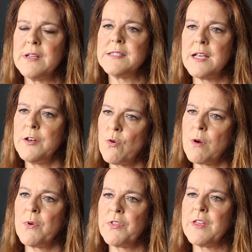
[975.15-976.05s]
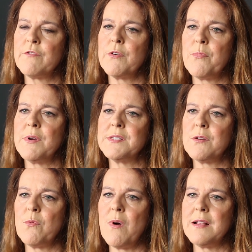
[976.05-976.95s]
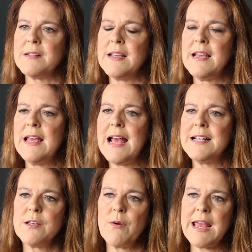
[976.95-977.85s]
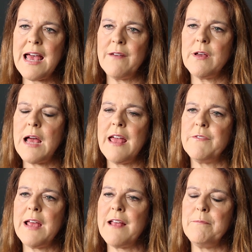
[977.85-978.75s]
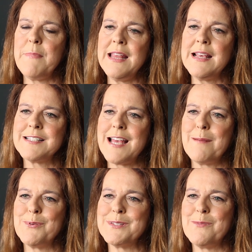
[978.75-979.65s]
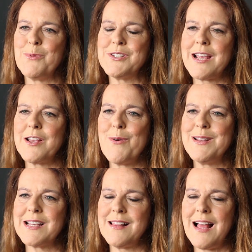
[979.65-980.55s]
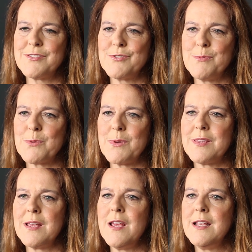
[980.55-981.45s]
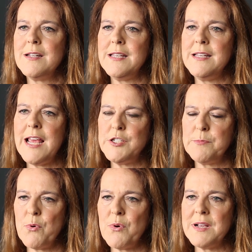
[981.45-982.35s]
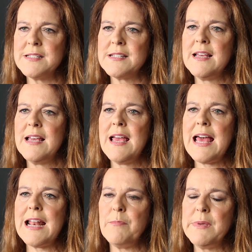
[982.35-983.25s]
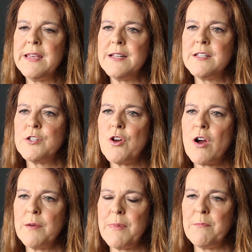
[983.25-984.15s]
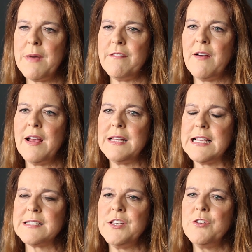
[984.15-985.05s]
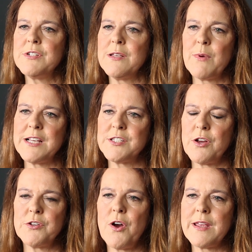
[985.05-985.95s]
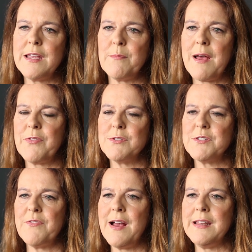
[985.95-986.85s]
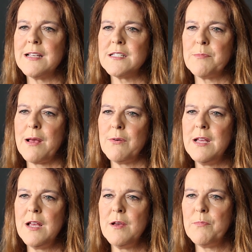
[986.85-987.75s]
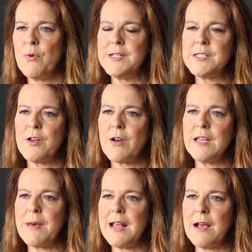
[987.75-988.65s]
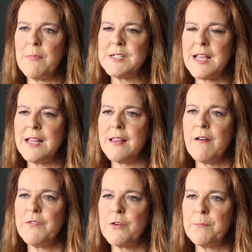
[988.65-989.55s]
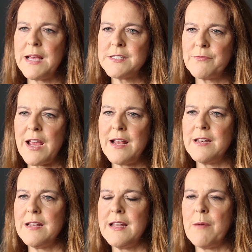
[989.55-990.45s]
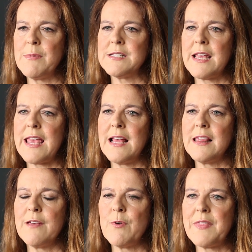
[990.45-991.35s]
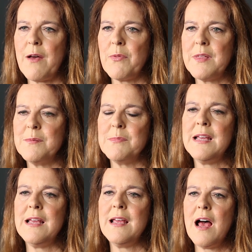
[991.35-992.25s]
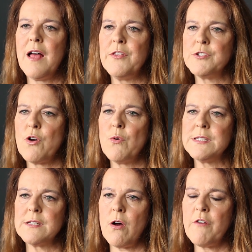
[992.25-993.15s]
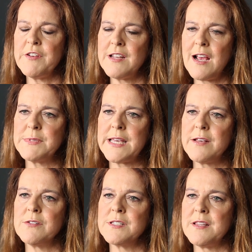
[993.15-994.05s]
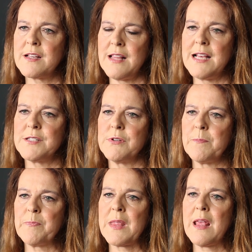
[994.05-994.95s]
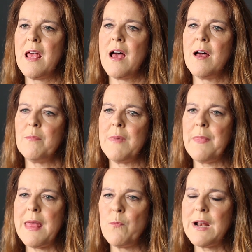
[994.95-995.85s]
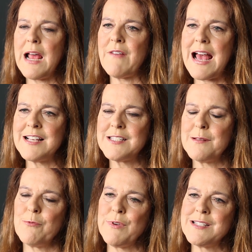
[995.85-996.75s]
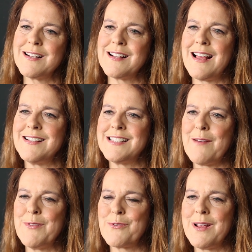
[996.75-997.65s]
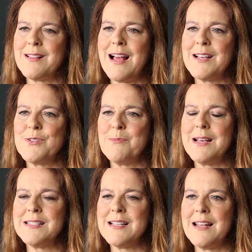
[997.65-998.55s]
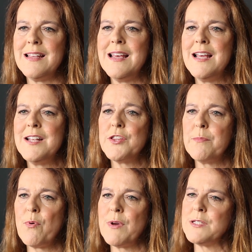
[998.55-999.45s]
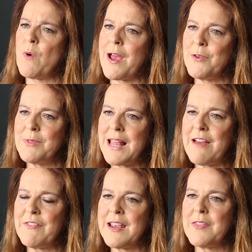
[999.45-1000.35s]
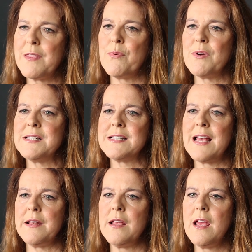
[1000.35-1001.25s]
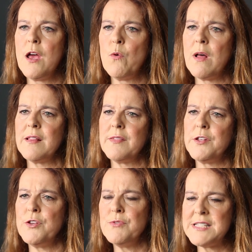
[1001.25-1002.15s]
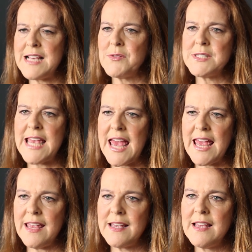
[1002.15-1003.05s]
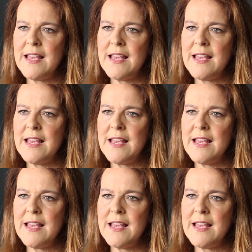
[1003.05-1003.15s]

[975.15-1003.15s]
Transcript: It's a normal thing for boys to want. And so I've had many examples in which I go into classrooms with teenage boys and I begin to talk about my findings. And usually when I start talking about those findings about boys talking about how much they love their best friend and how much they can't live without them, there's always oftentimes giggles in the classroom. And then when I've asked in a recent 7th grade classroom, I said to the boys, "Why are you laughing?" And the boys said, "Well, the dude sounds gay."